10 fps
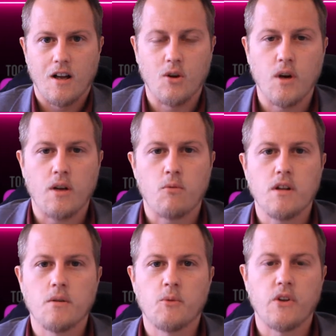Hello and
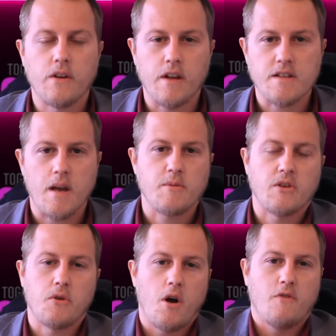welcome to today's
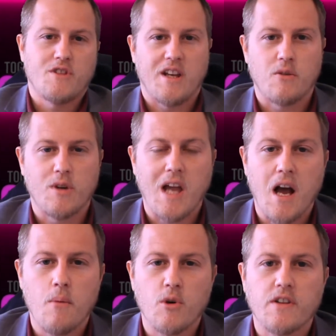episode of Together We
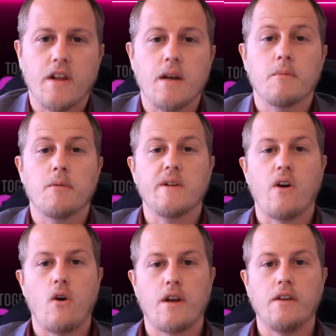Cam, where today I'm going to be
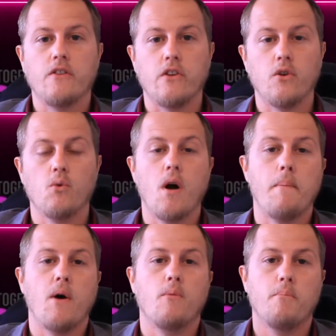talking to you
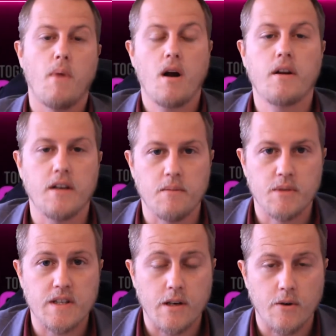about marketing
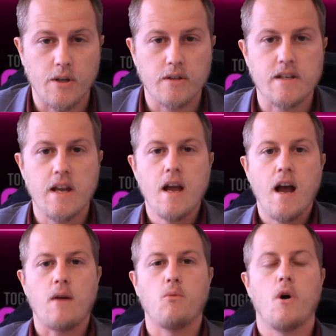materials
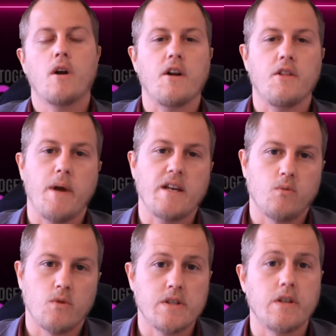and what are the best
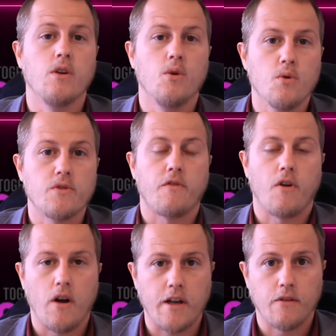ones to use for
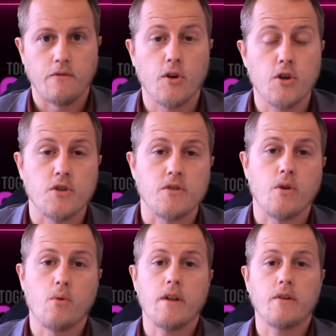high conversion. So
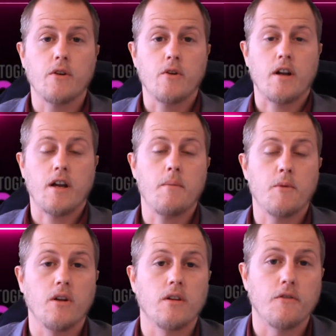whether you're a cam
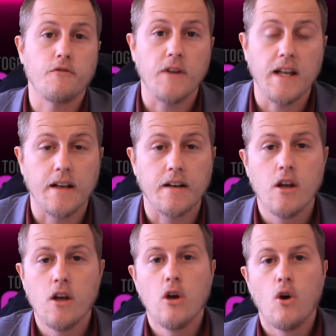girl, an affiliate,
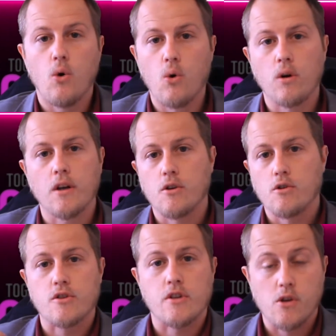or you're
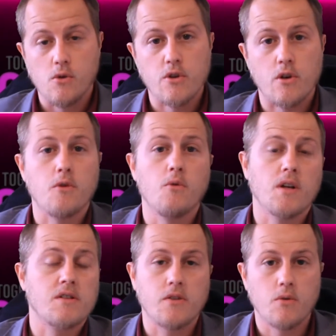just a user who
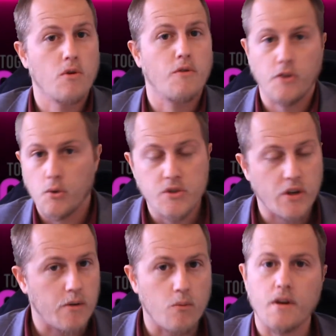wants to do a review
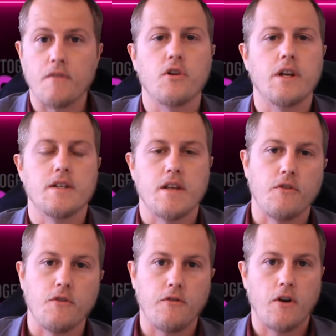site, whatever it is, if
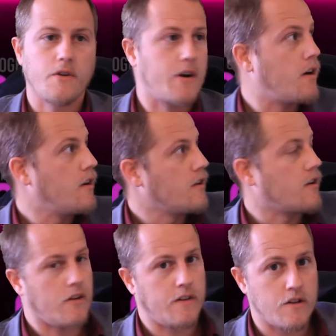you followed our
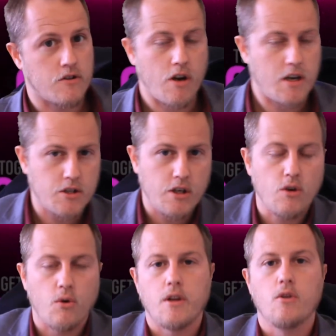content strategy
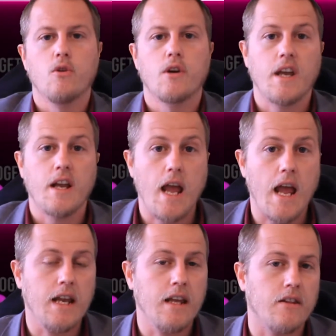or you're looking at
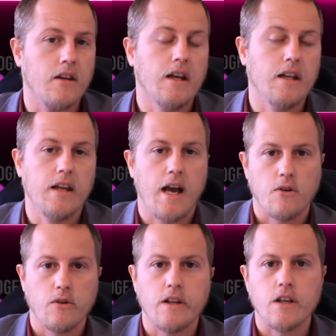anything in the
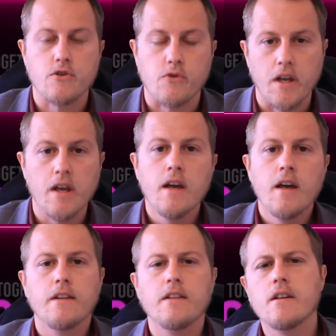adult industry,
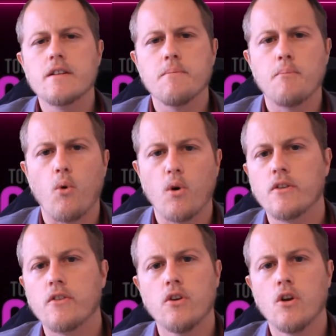then it's important
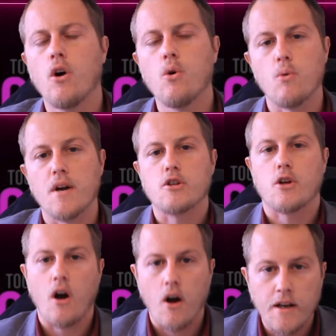to know which
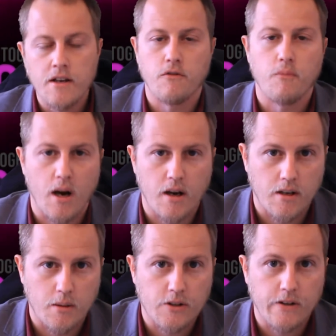kind of
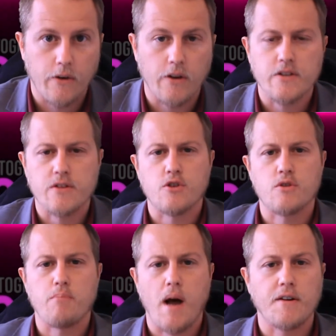marketing materials such as
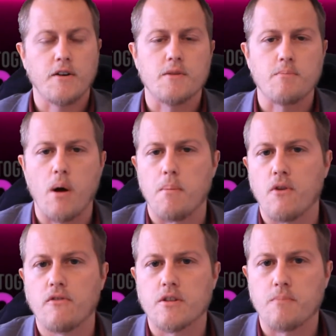banners,
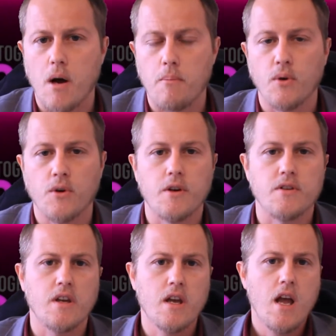popovers,
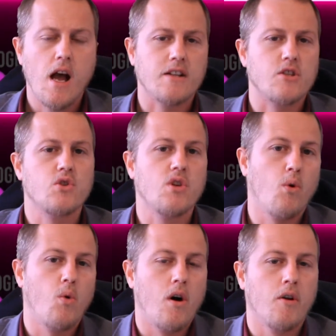pop-unders and
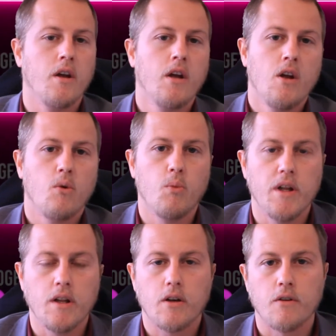so on
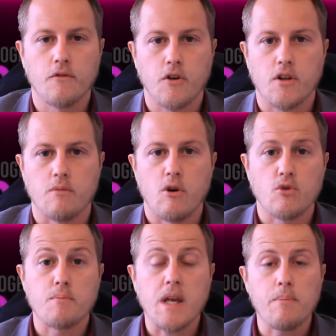will convert the
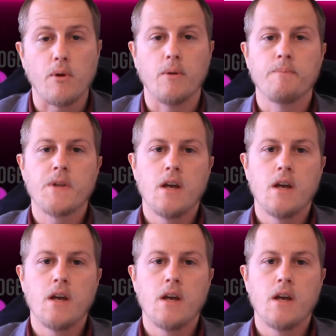most people.